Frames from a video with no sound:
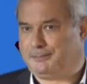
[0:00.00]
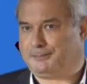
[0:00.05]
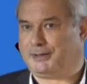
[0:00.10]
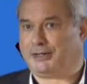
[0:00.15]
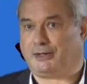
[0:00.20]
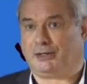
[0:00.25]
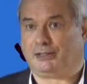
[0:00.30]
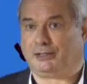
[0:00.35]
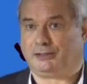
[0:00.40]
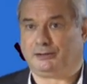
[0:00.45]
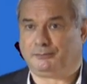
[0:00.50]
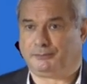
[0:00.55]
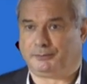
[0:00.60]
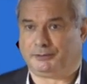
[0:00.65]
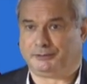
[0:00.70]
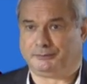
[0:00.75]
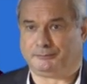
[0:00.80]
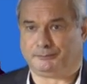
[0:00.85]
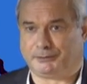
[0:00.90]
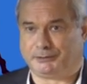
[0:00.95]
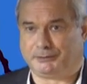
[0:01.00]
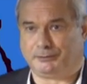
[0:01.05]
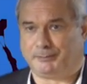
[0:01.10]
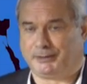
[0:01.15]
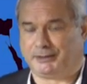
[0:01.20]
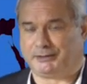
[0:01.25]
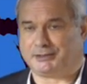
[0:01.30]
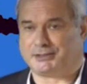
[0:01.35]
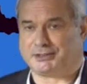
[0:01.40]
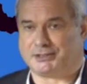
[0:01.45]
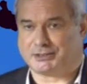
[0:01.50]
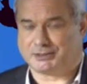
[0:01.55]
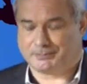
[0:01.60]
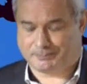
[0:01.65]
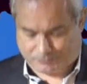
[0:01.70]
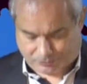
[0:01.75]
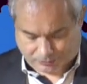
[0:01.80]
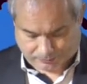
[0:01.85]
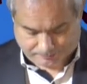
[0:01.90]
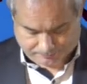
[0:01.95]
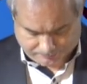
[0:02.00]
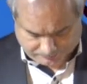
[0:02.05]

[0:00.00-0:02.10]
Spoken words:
in parallel when you make the system. So